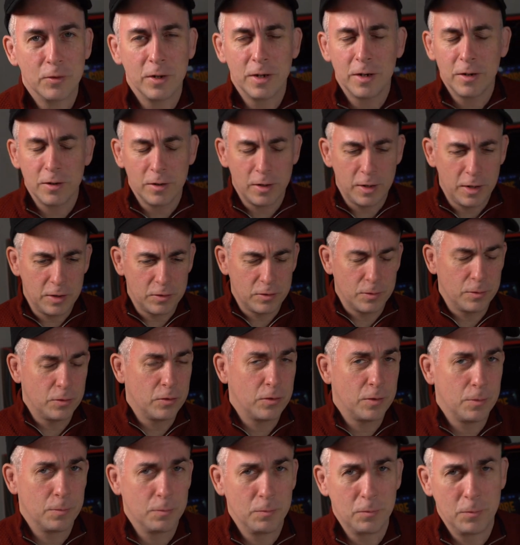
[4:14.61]
There
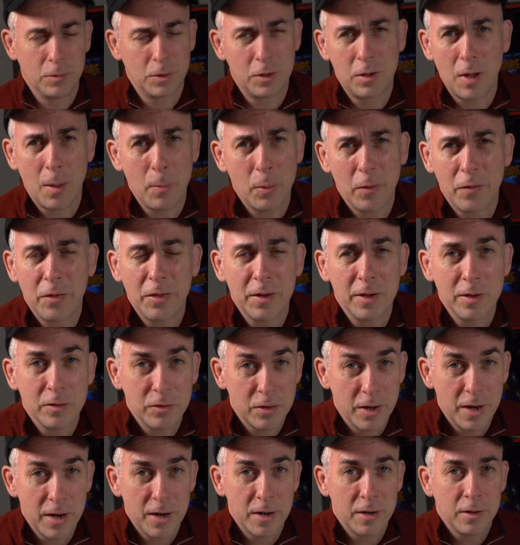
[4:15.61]
is a couple of things
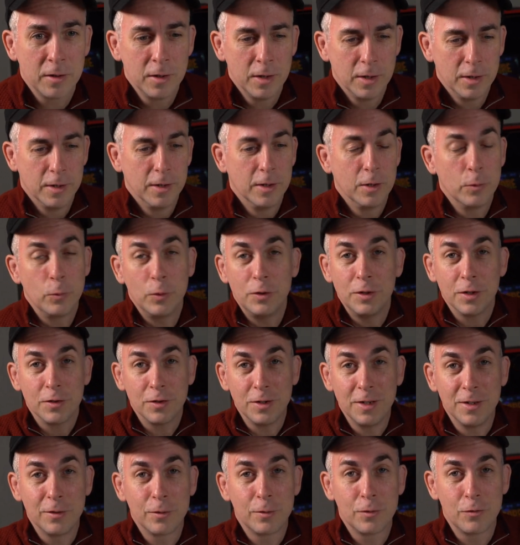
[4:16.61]
there. We
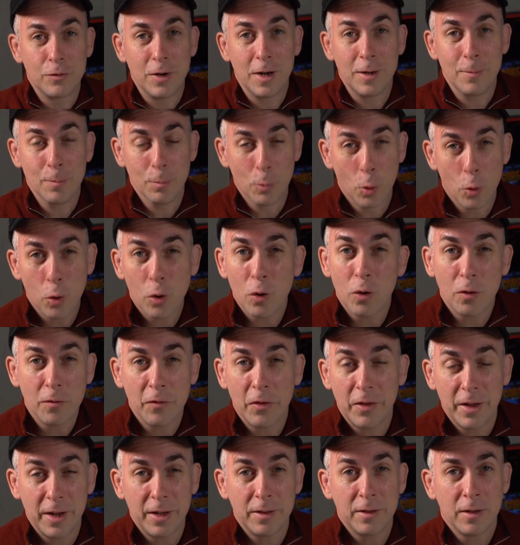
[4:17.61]
just need to create more
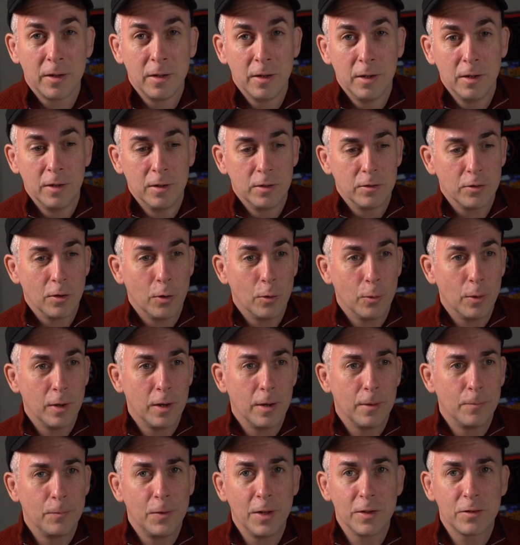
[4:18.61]
of that. So
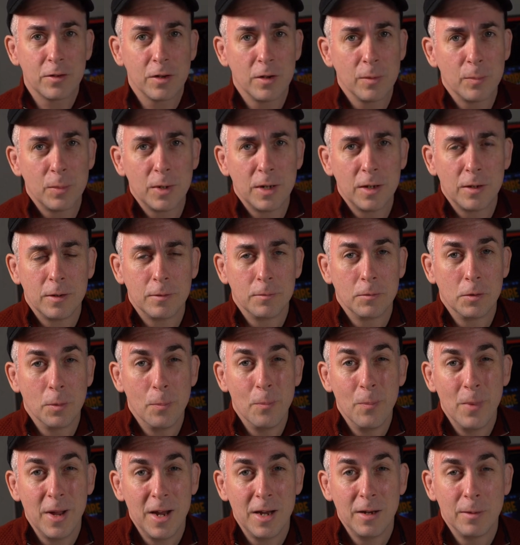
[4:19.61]
that's gonna be the
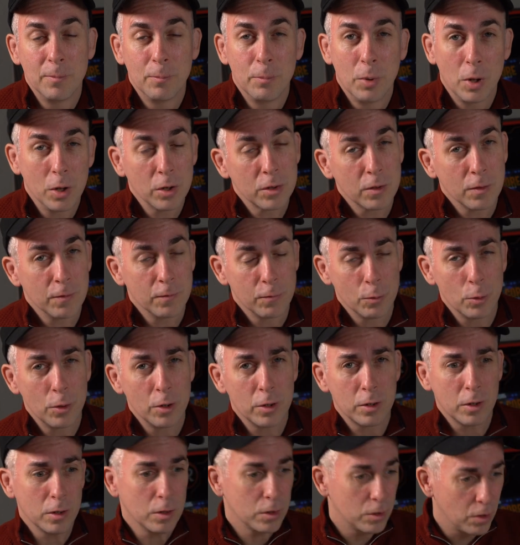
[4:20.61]
main bulk of
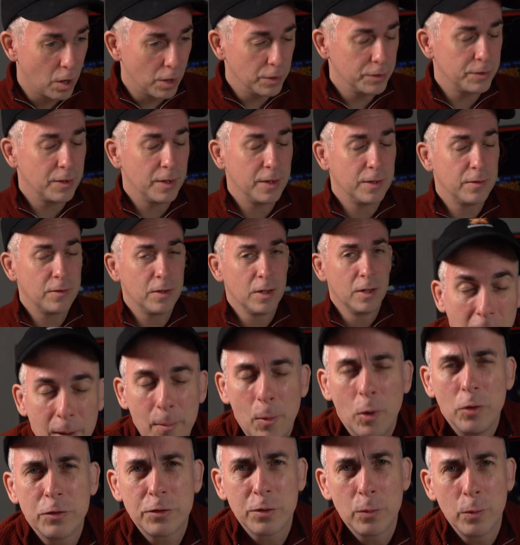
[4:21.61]
work, content.
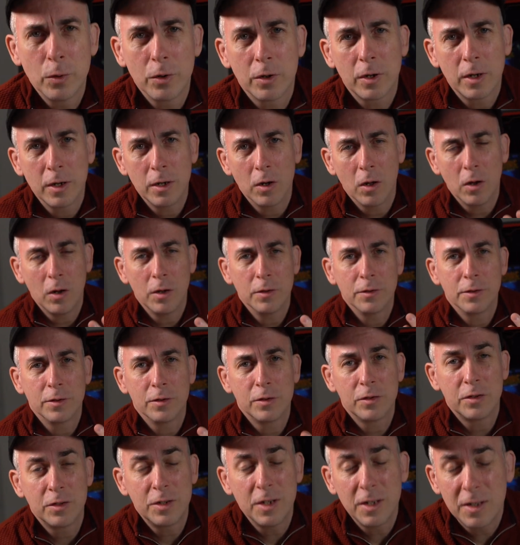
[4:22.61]
I'm also working on the
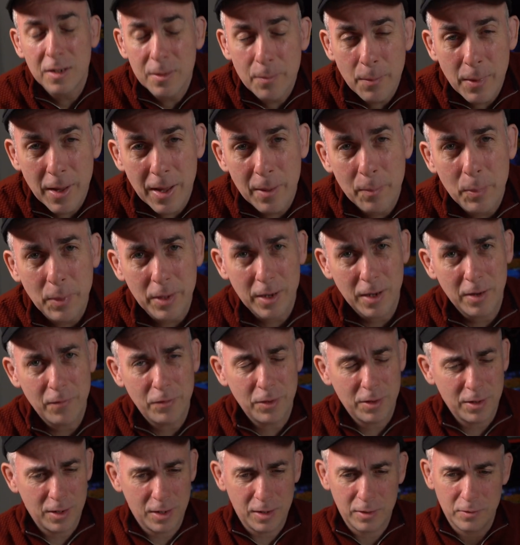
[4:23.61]
city map and
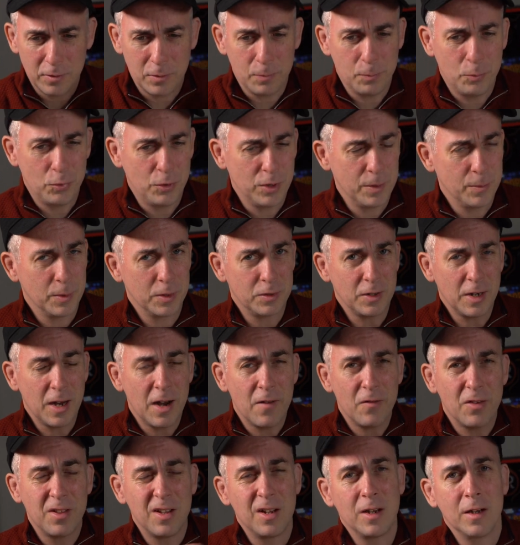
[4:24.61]
everything, pretty much
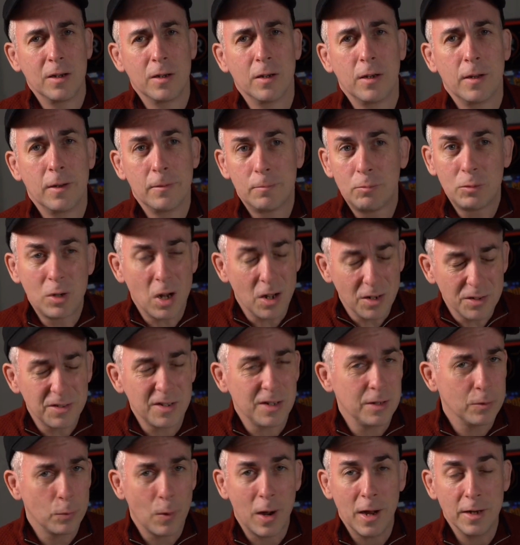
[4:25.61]
everything
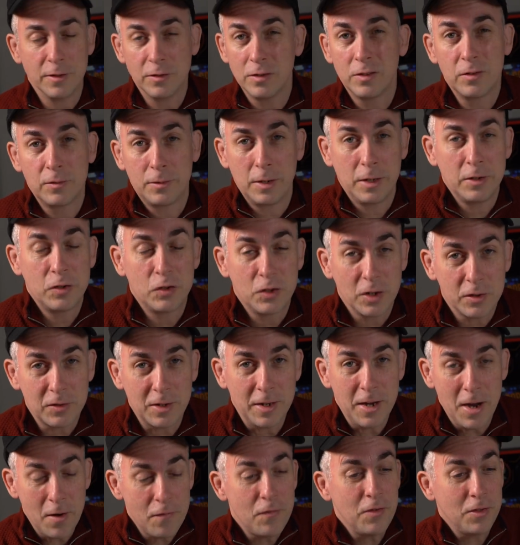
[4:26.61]
content-wise. It's just
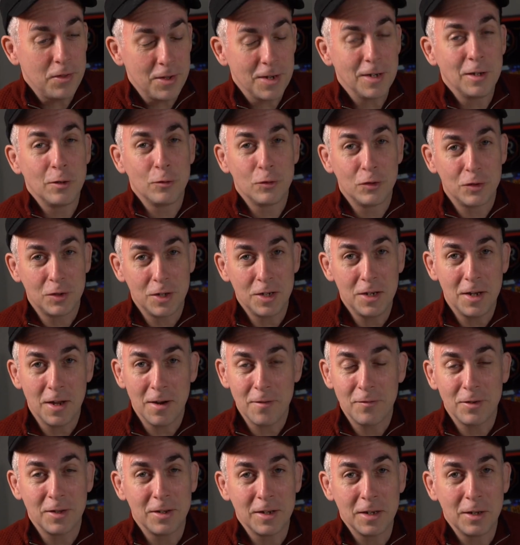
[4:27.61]
everything you see,
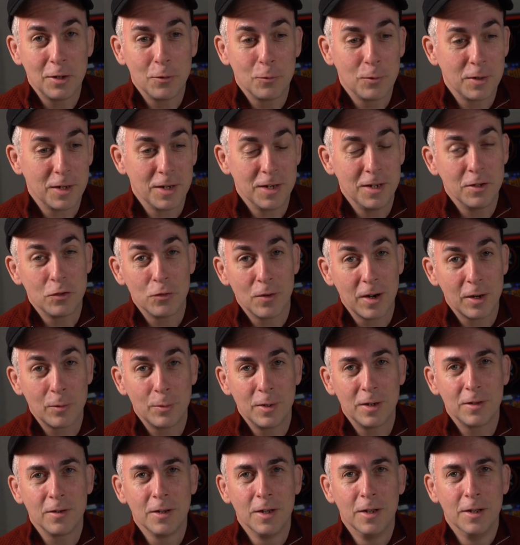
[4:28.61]
everything you can interact
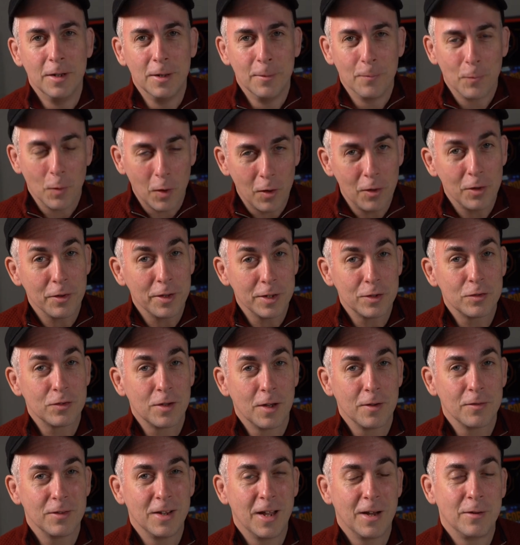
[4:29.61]
with, all that
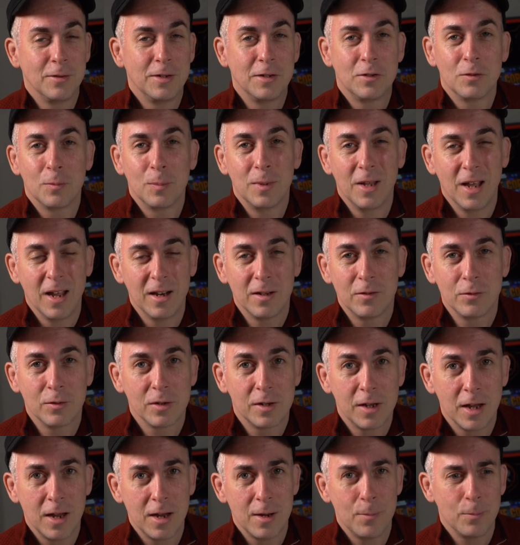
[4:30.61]
stuff now needs to be added to the
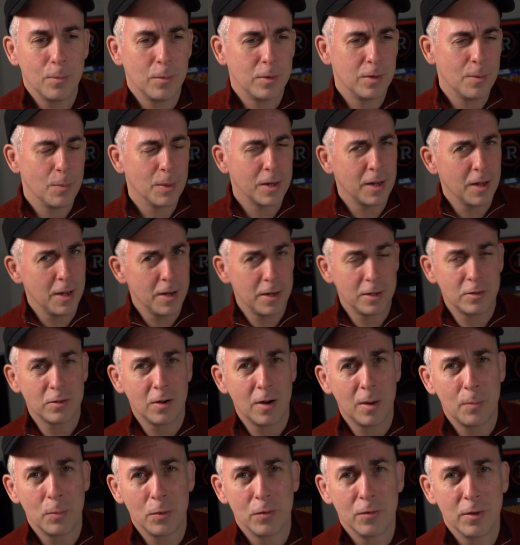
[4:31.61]
game. The mechanics
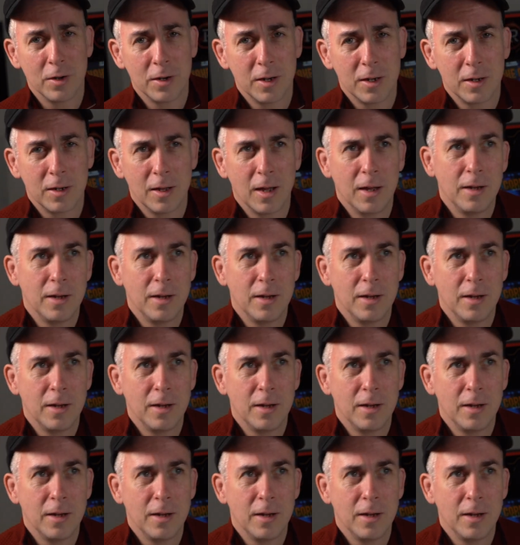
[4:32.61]
are up and running.